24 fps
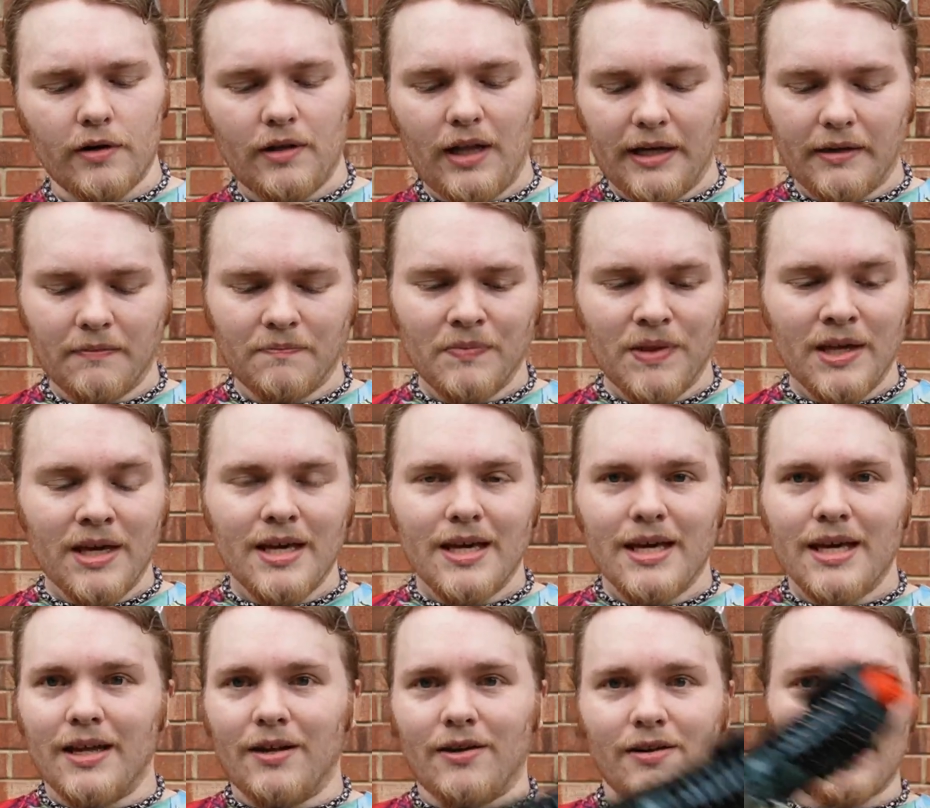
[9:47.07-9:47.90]
Like,
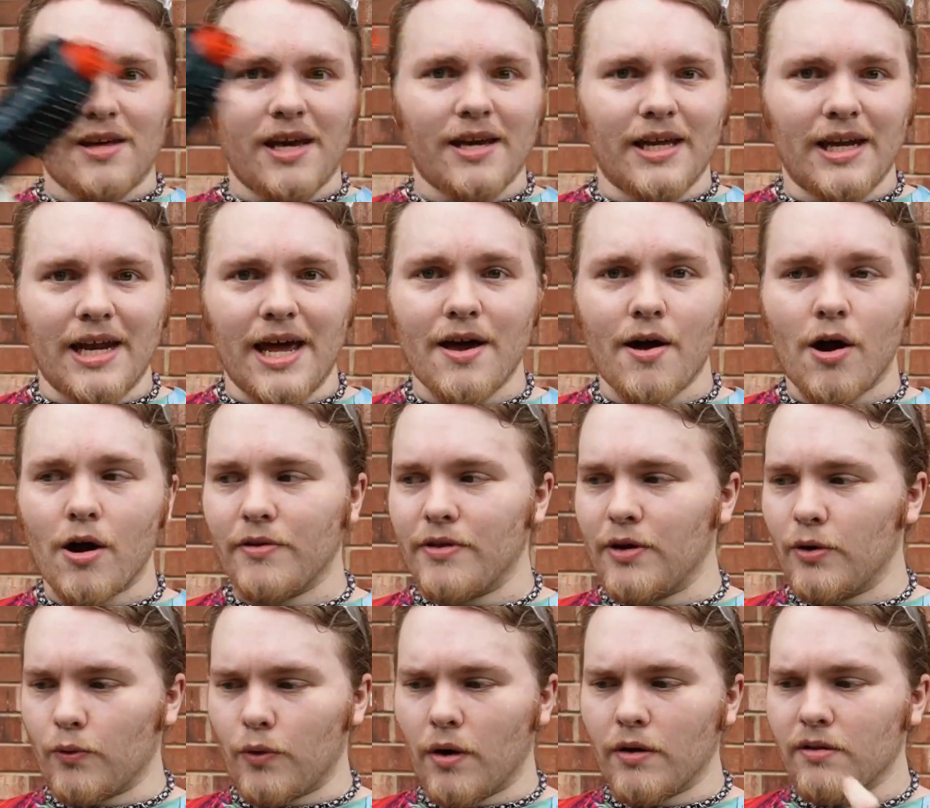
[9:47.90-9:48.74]
it looks like an AR
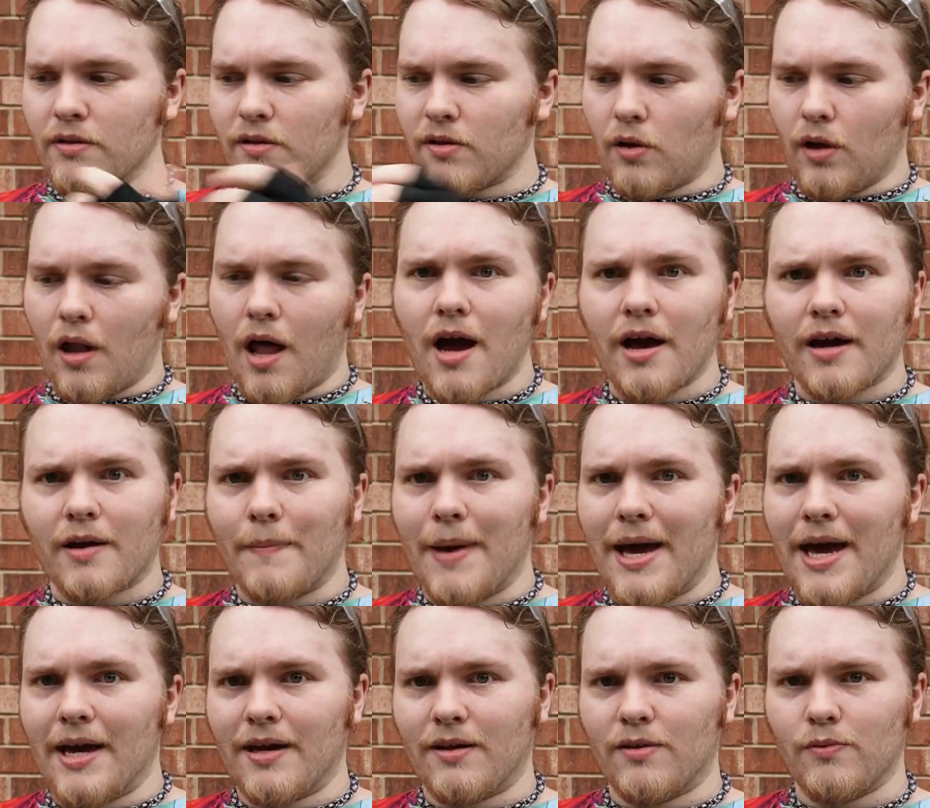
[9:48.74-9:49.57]
that runs Glock
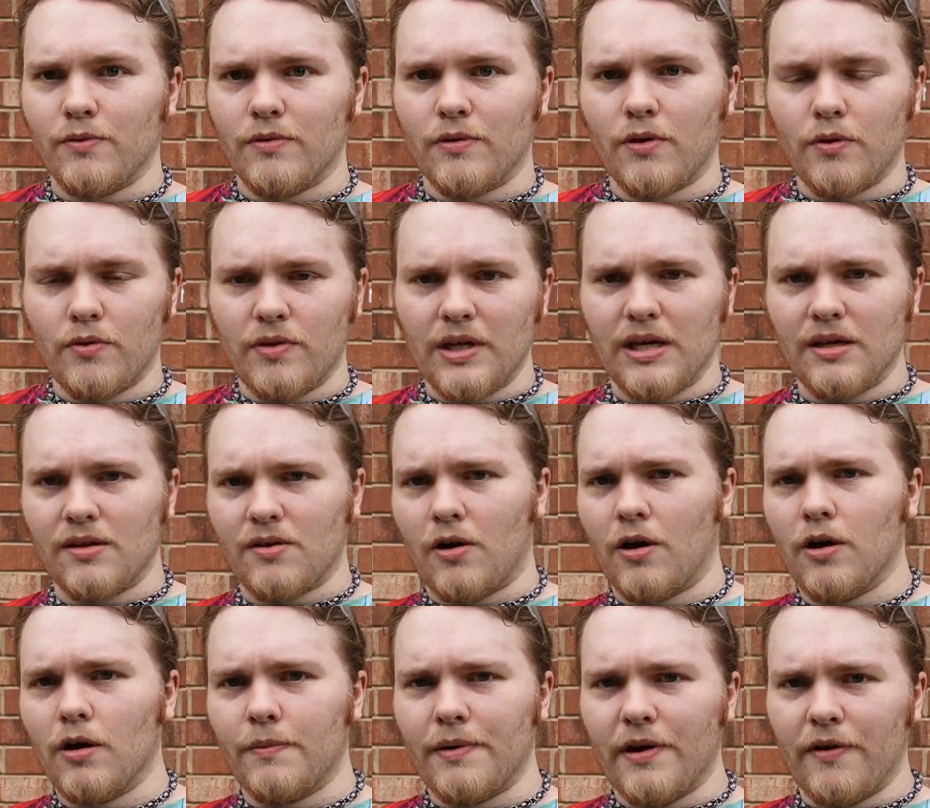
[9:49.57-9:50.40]
mags, though these
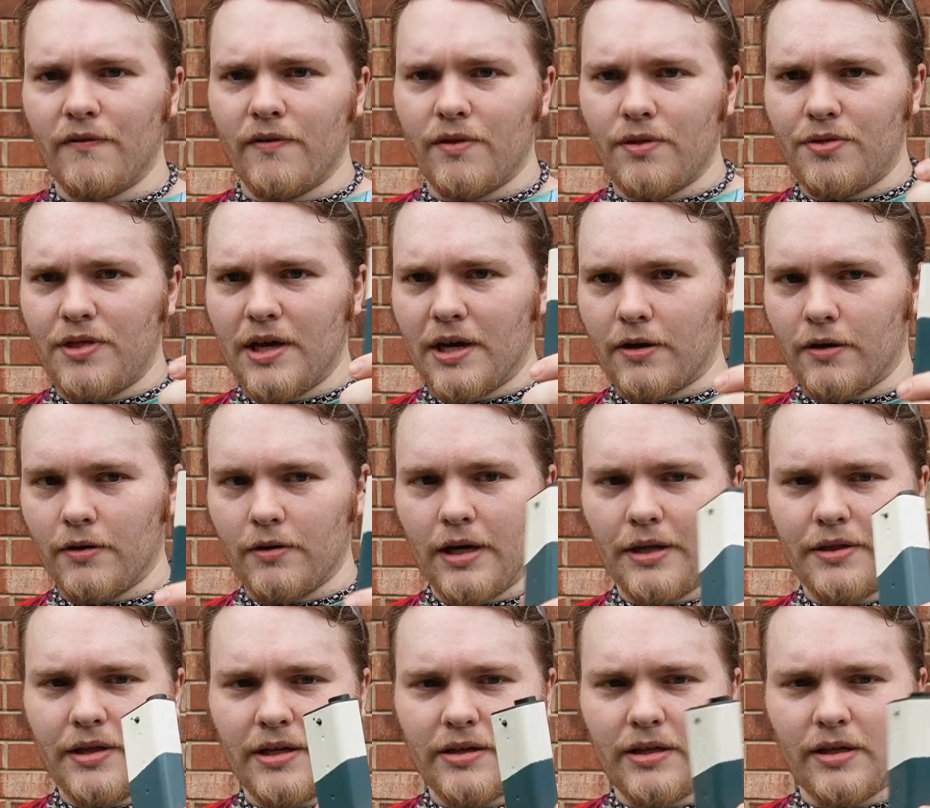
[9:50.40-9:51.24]
are a bit thicker.
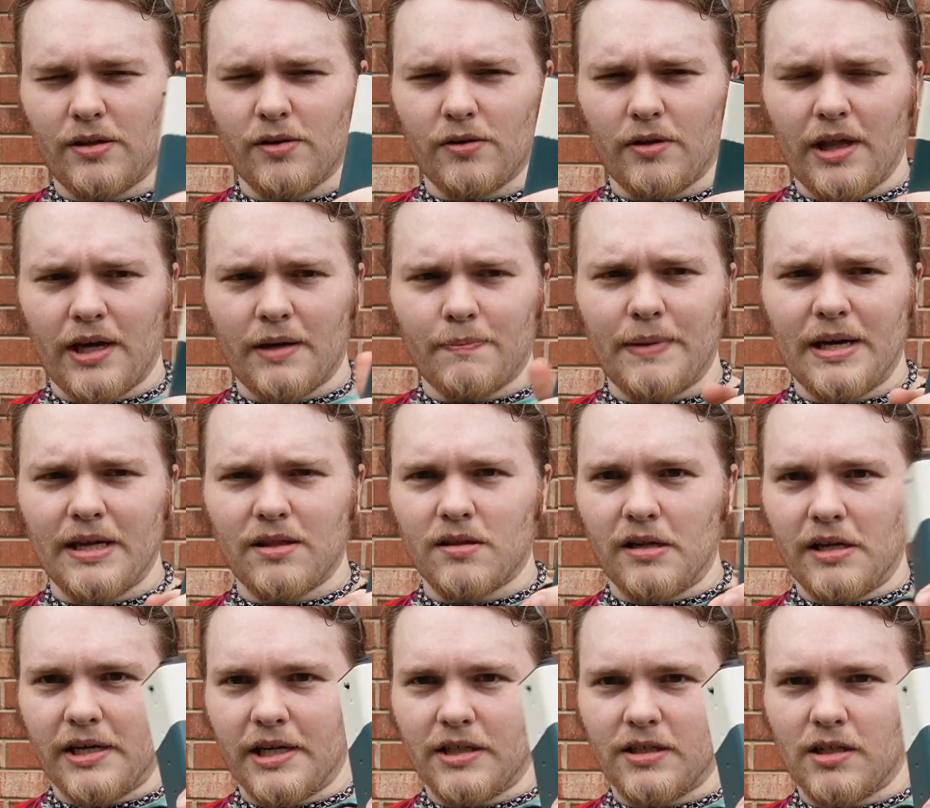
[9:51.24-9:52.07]
I think these are like based
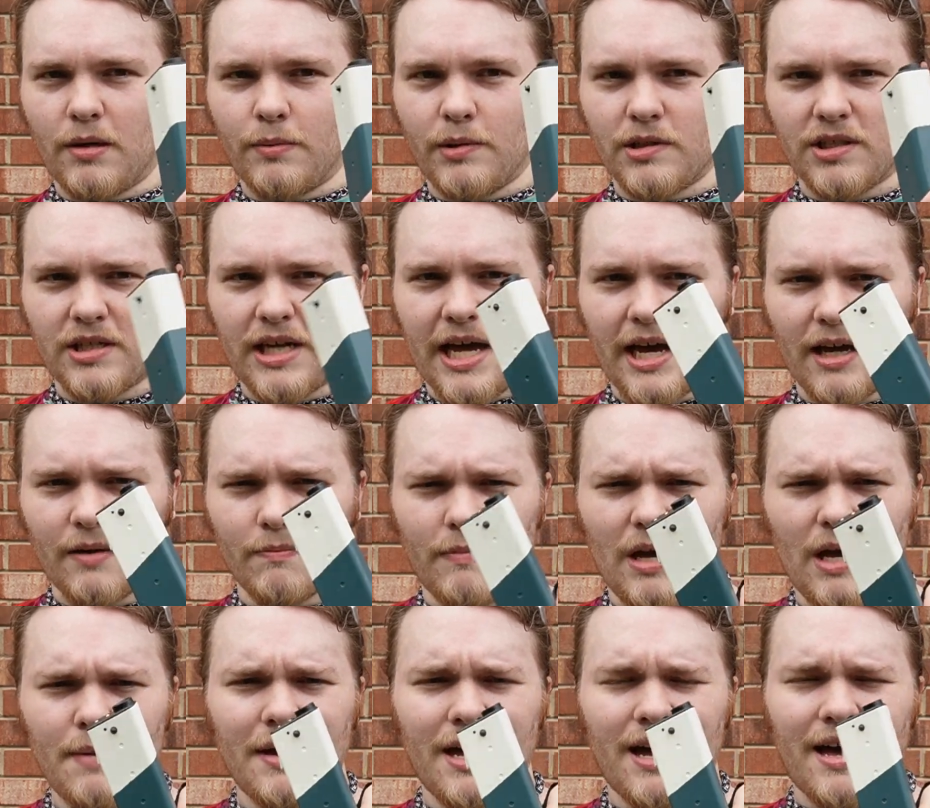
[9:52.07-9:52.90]
on like a double stack,
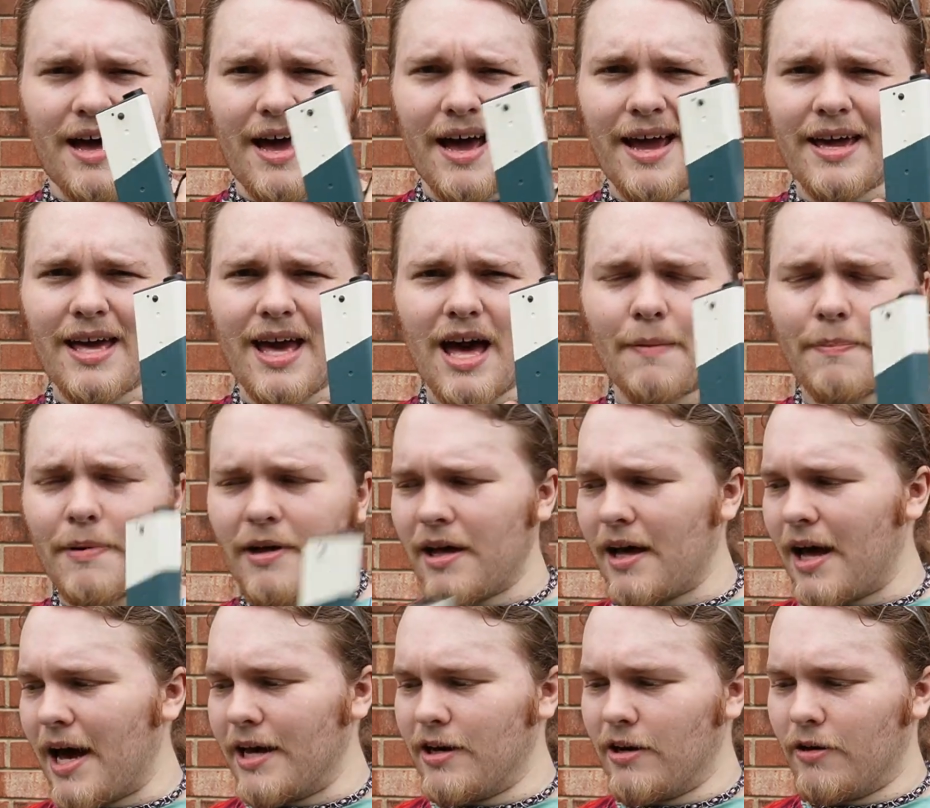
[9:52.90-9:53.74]
maybe a high
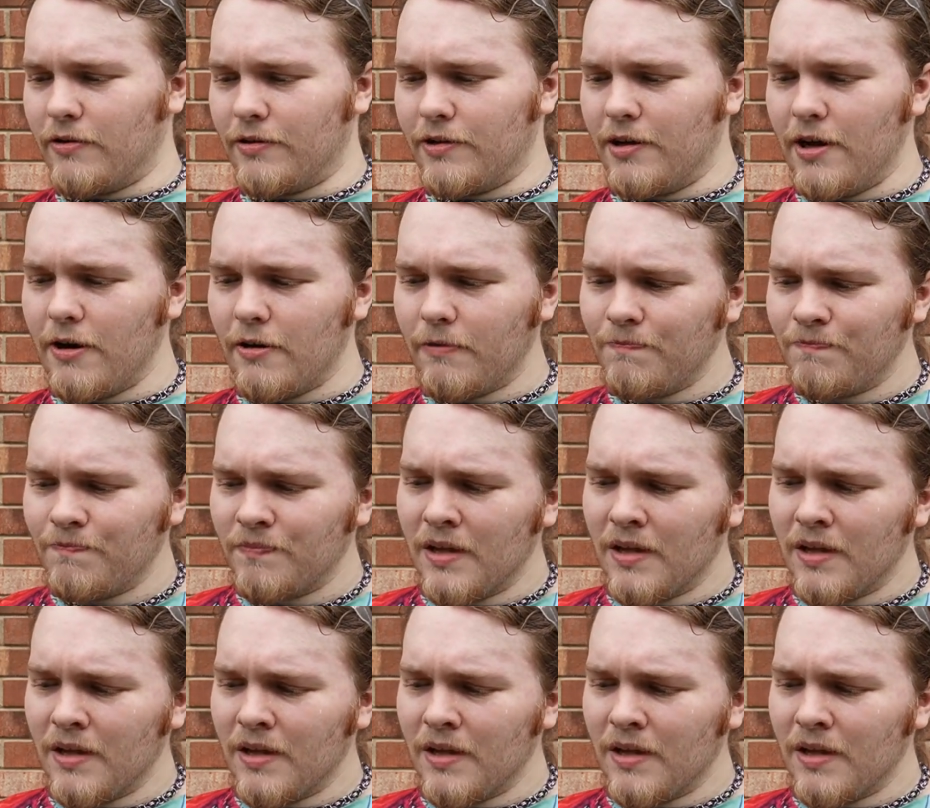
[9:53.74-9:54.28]
kappa, I don't know.